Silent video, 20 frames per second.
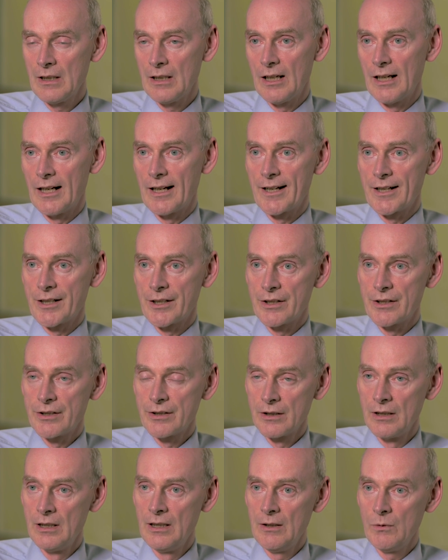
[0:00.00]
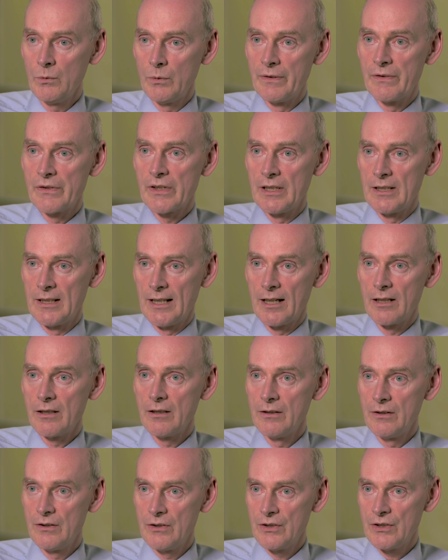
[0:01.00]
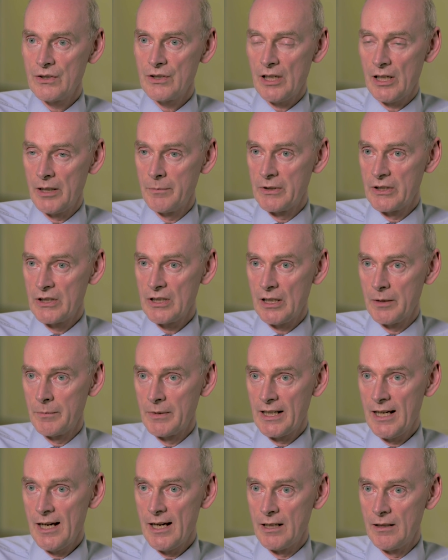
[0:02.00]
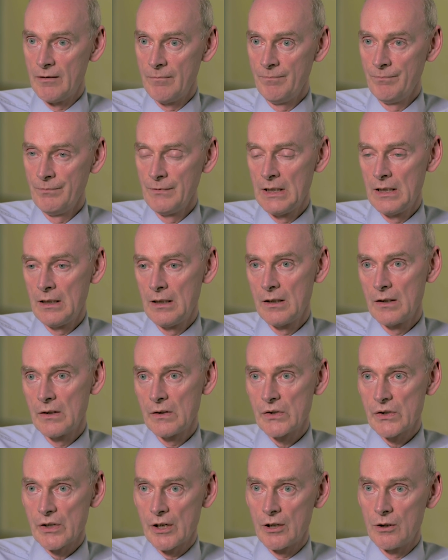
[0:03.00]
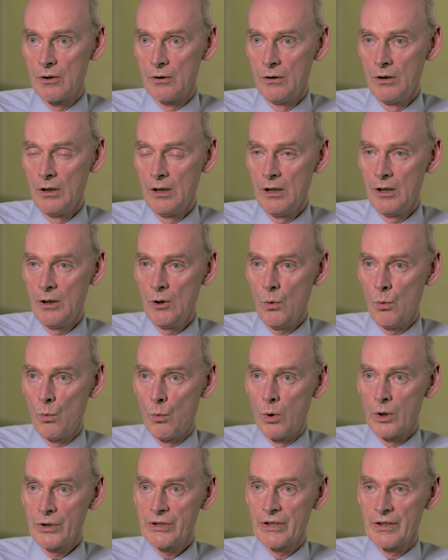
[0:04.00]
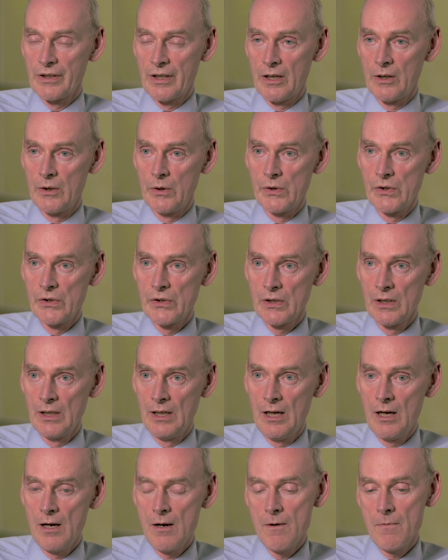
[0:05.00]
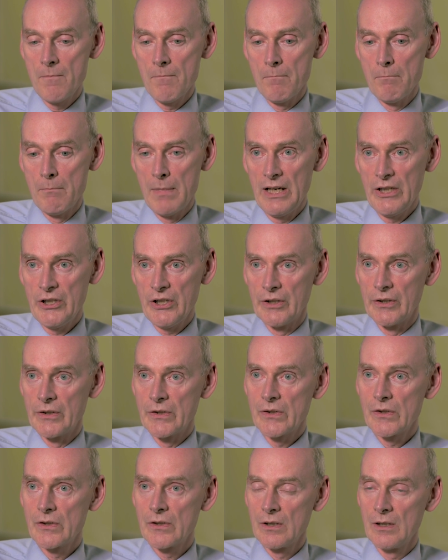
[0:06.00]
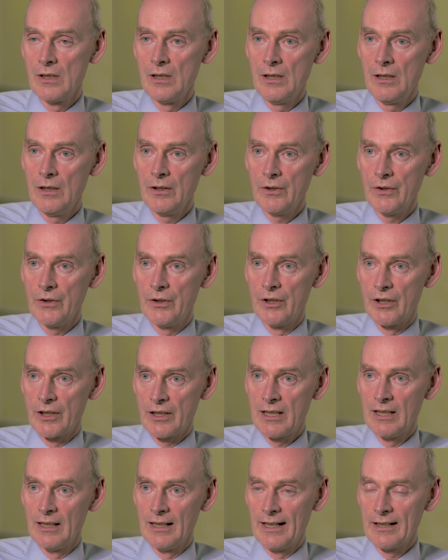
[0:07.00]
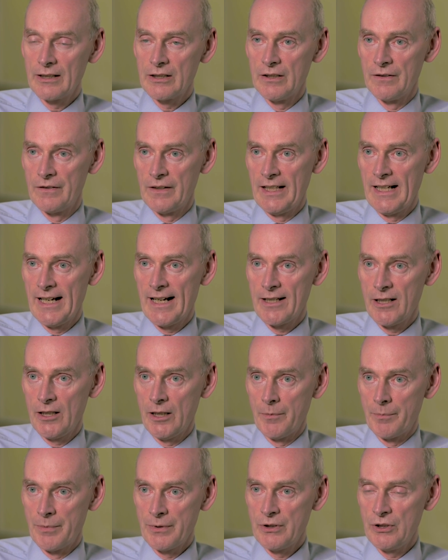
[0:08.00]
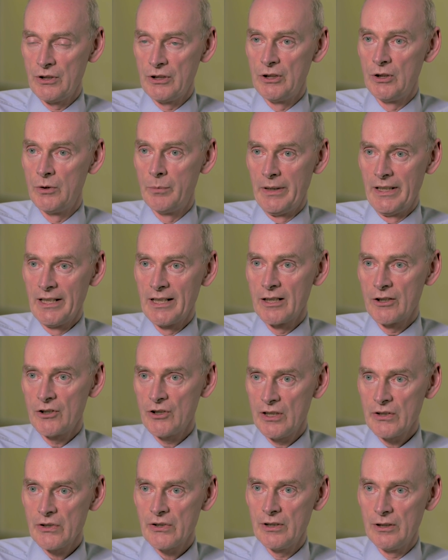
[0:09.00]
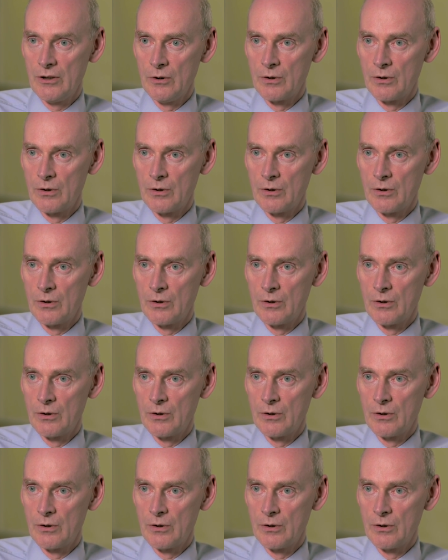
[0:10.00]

And we've seen that time and time again. So what are those measures that collectively add up to you being a trusted